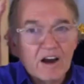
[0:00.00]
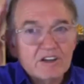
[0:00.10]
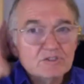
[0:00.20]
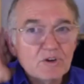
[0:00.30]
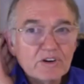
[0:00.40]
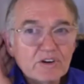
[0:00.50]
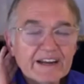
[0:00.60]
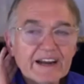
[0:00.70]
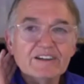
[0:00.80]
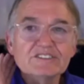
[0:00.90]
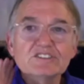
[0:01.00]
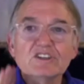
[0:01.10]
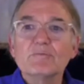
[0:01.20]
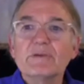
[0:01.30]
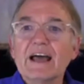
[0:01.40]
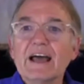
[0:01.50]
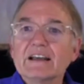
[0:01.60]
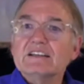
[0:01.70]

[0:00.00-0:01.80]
Or stroke her hair as you go back.